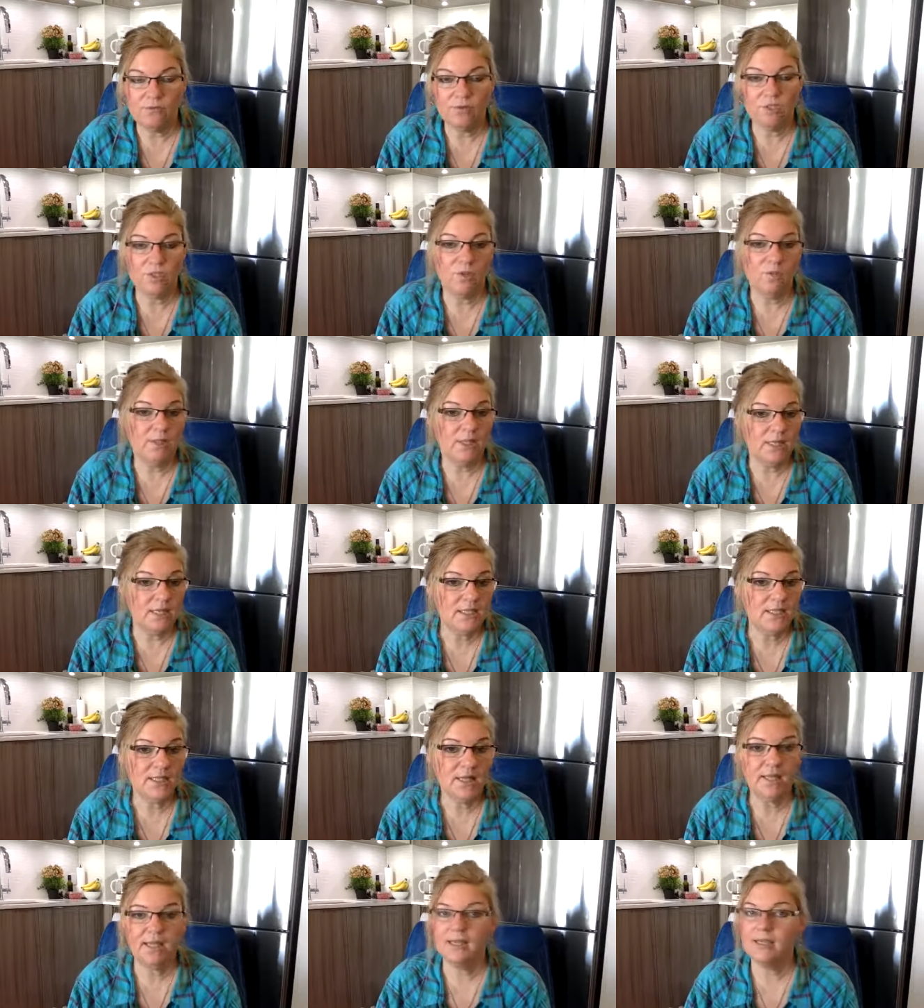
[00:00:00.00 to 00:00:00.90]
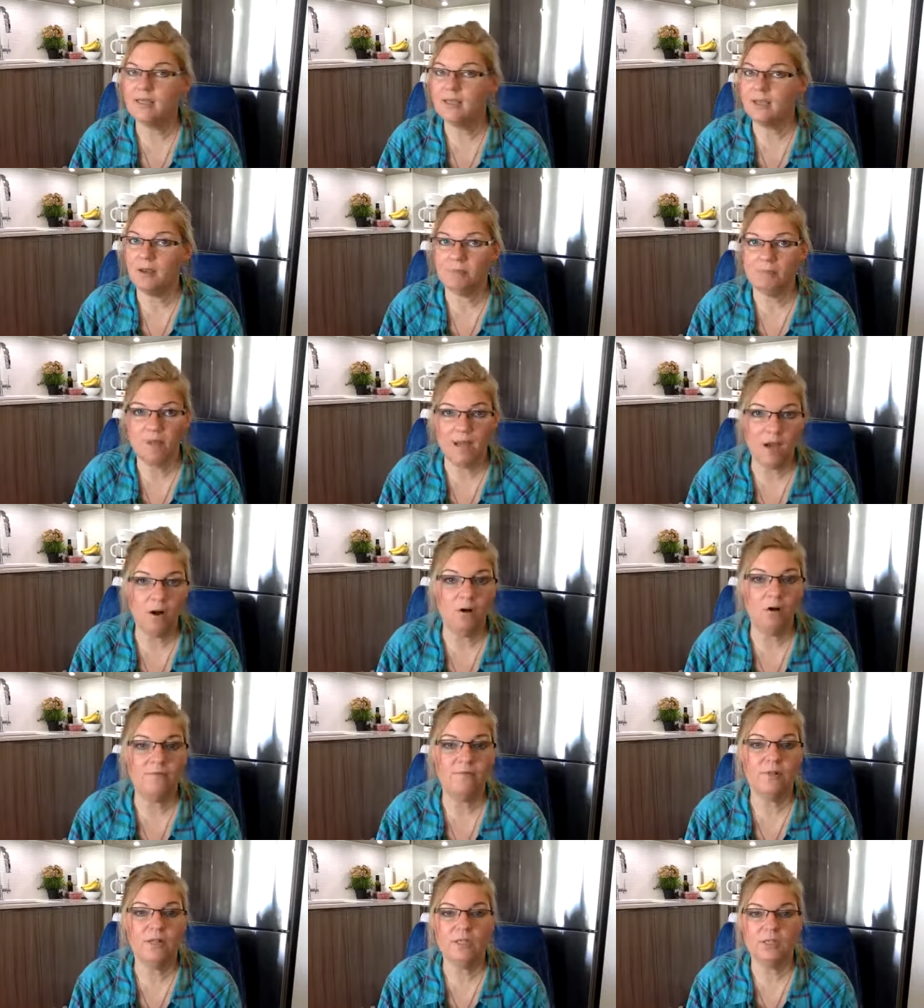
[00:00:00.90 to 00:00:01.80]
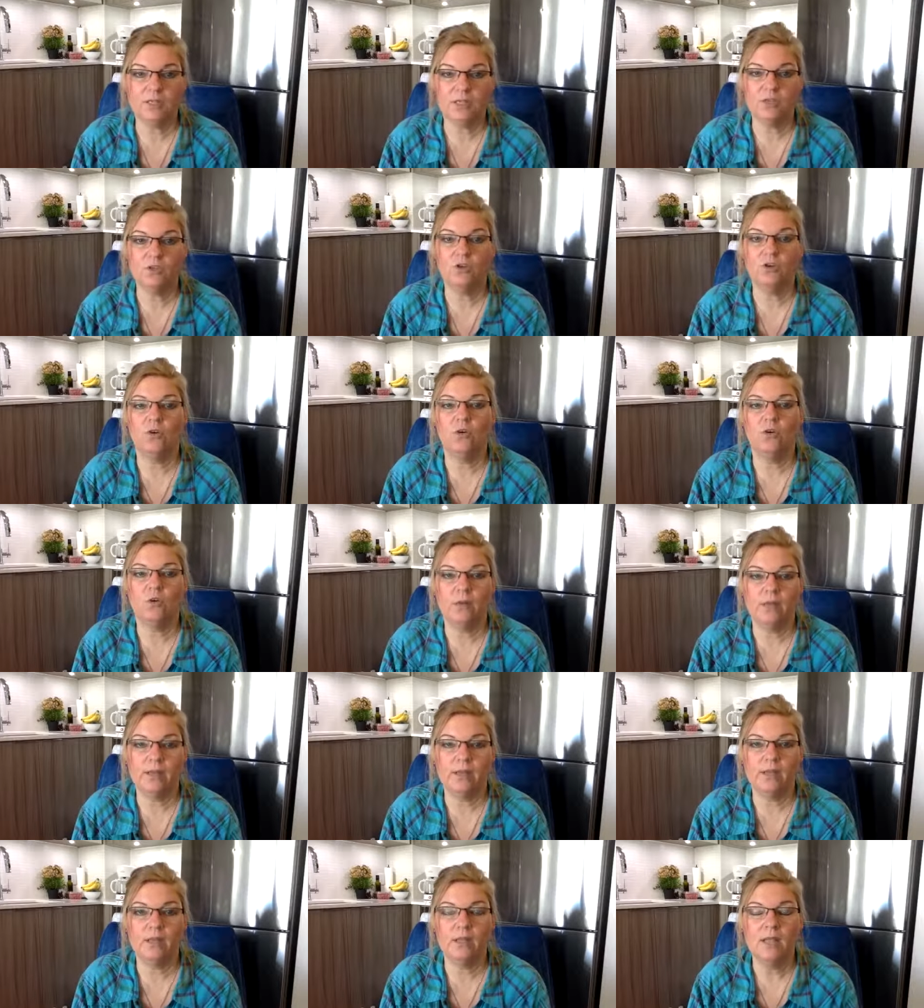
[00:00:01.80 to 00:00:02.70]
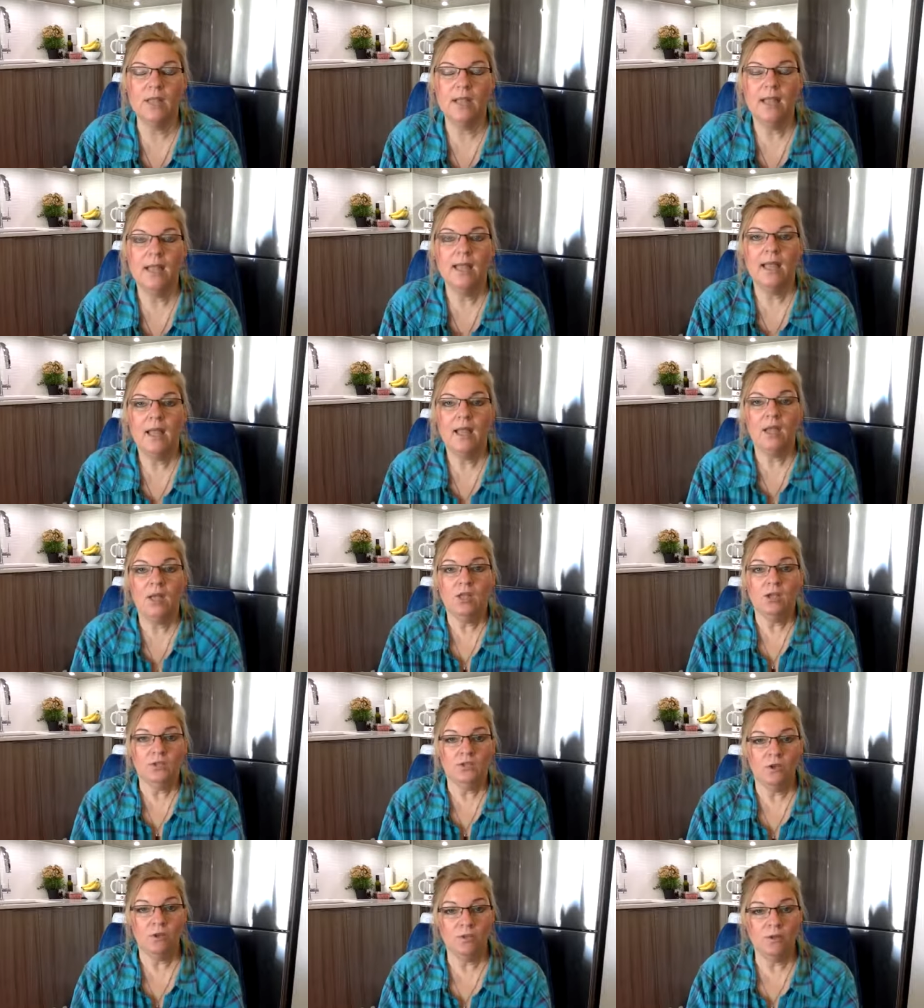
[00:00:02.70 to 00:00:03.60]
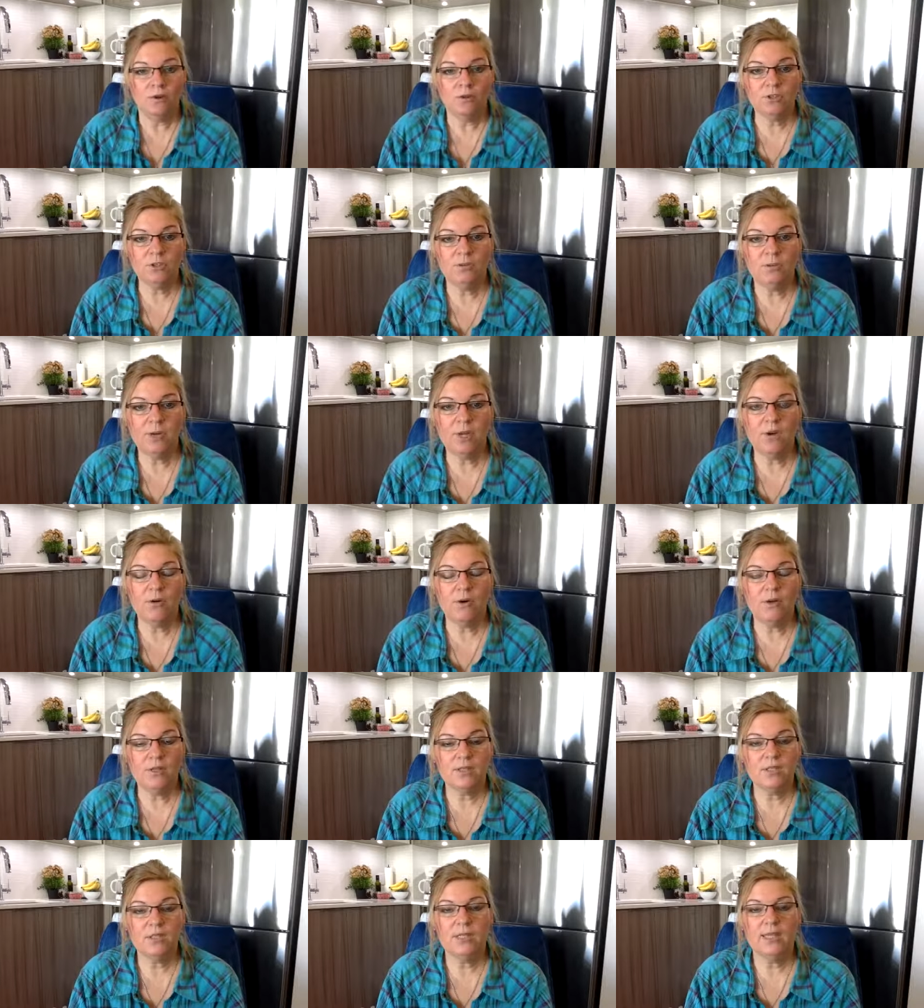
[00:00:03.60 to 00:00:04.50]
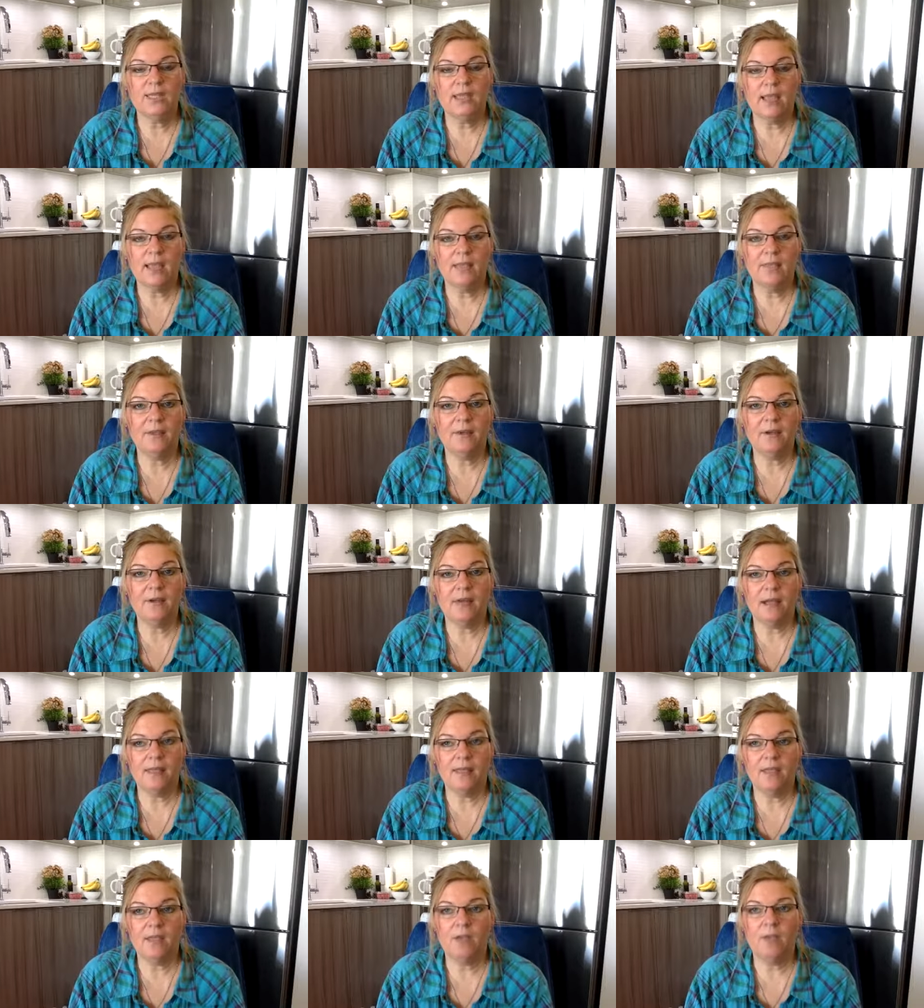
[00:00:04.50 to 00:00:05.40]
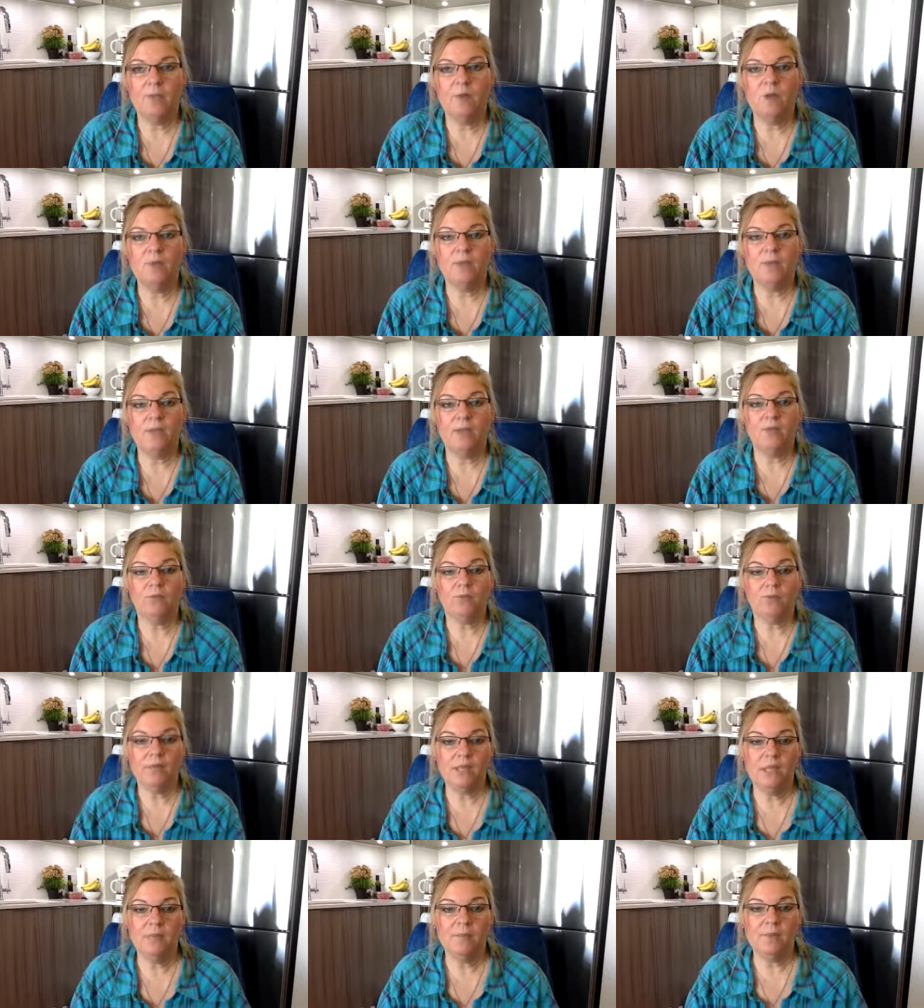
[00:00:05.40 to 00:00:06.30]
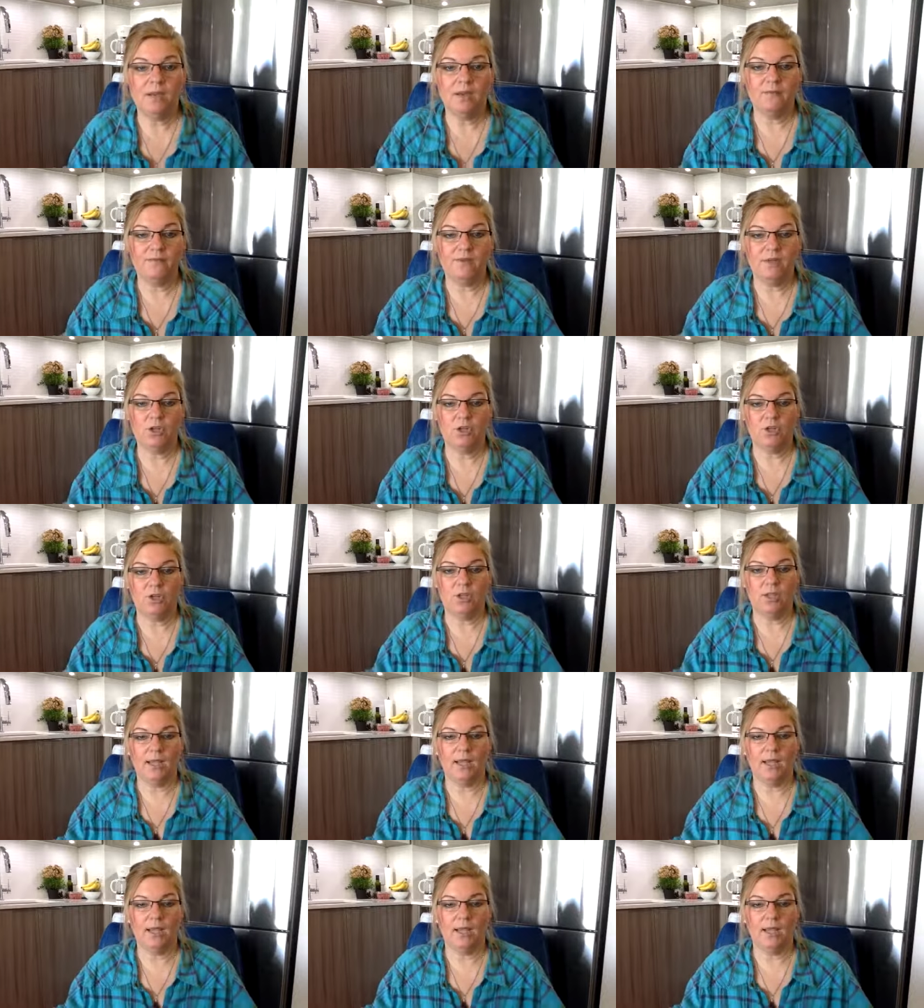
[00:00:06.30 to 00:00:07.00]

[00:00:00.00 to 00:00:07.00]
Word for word: So Melissa is a powerful essential oil. So those three oils together, I think would be really beneficial.